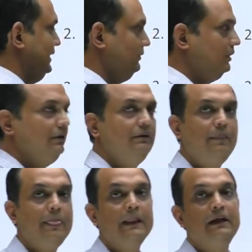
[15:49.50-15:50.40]
pterygoid
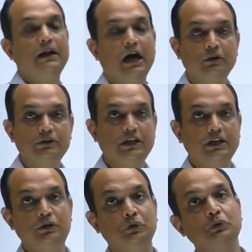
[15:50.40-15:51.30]
now there
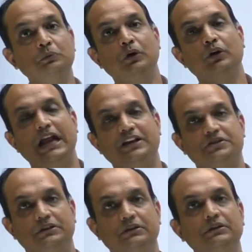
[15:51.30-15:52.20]
are two more
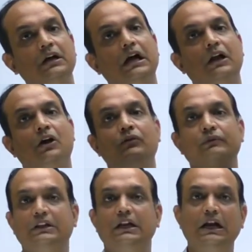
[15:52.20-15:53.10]
action along
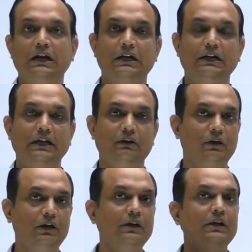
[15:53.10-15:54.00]
with the lateral
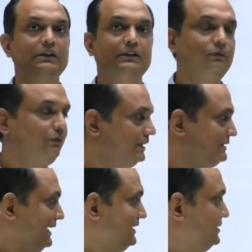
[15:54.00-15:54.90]
pterygoid. The
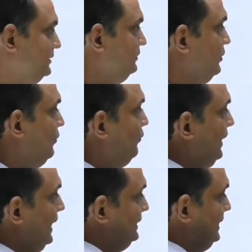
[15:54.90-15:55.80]
first action
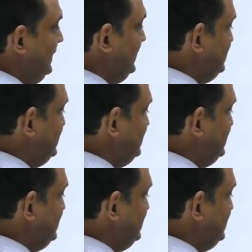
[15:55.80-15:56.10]
when there